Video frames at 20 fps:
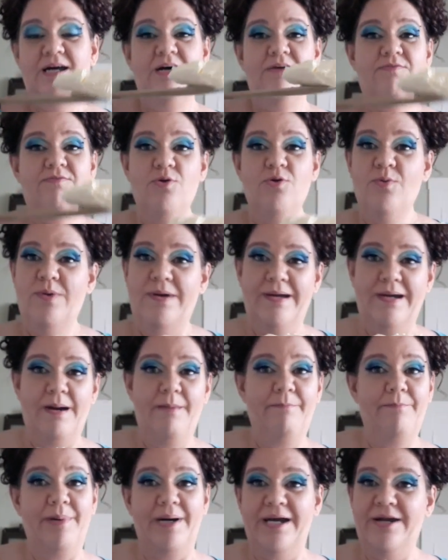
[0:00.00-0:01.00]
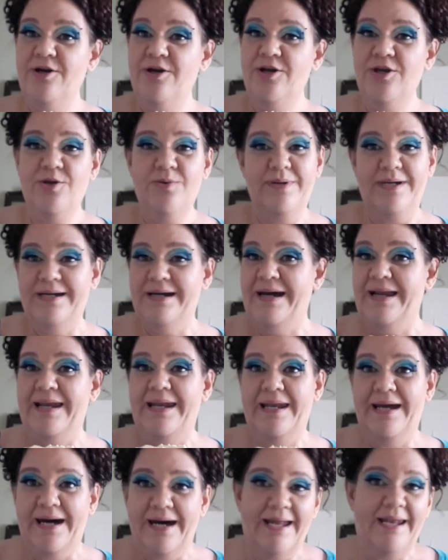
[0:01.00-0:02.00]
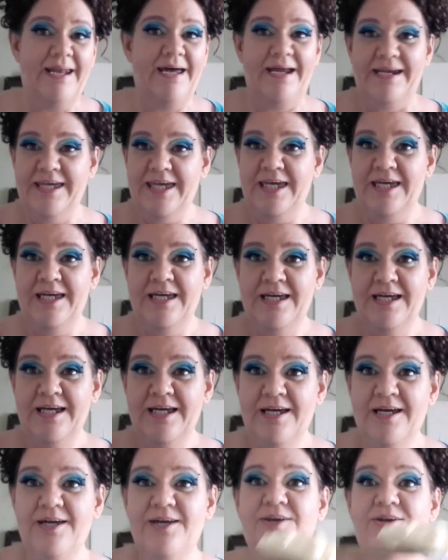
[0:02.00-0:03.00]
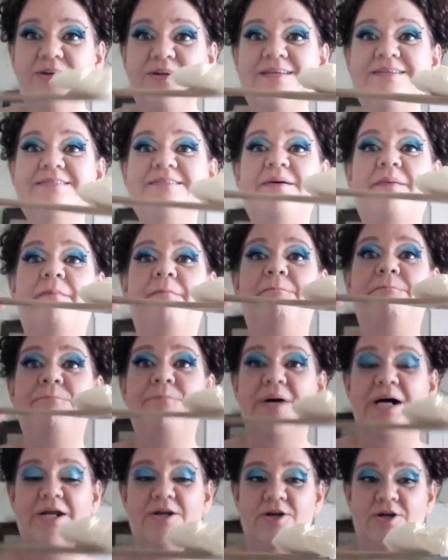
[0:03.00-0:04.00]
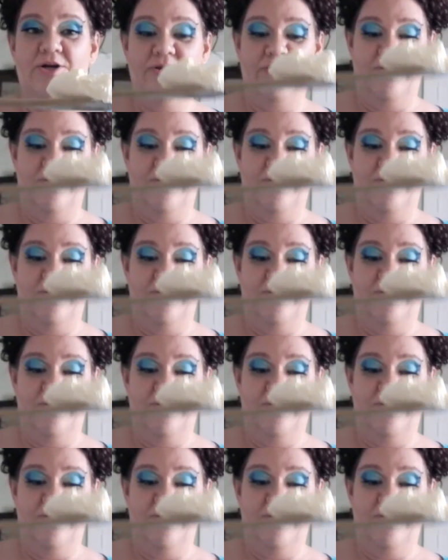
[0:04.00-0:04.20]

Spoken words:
If you ain't got butter, you ain't got nothing, honey. You need some butter,